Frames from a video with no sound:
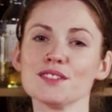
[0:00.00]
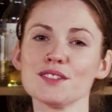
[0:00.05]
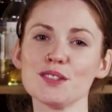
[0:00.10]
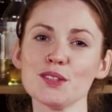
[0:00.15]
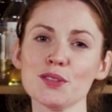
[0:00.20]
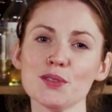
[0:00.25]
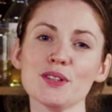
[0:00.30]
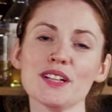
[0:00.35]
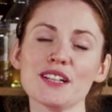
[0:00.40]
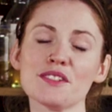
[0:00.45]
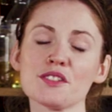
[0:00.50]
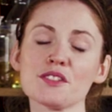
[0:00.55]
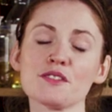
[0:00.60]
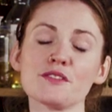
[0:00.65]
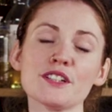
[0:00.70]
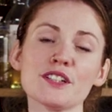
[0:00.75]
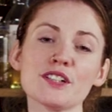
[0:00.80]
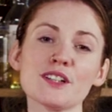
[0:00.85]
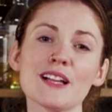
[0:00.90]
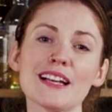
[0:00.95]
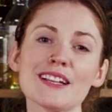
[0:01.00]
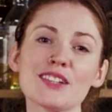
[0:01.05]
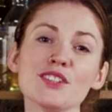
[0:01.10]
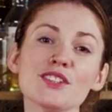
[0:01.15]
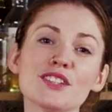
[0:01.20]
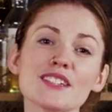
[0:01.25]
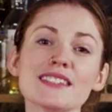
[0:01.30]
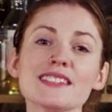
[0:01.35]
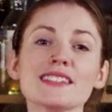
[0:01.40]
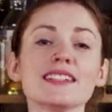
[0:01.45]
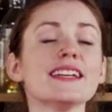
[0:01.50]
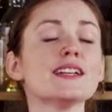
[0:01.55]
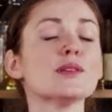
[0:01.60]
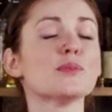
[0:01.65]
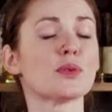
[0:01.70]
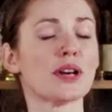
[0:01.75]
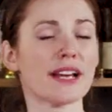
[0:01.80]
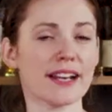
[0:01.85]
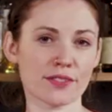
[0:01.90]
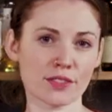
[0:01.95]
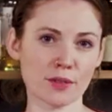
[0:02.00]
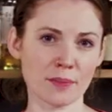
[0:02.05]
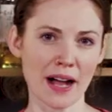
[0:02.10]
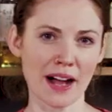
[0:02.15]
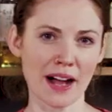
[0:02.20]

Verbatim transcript: Do you ever feel like you just need a break from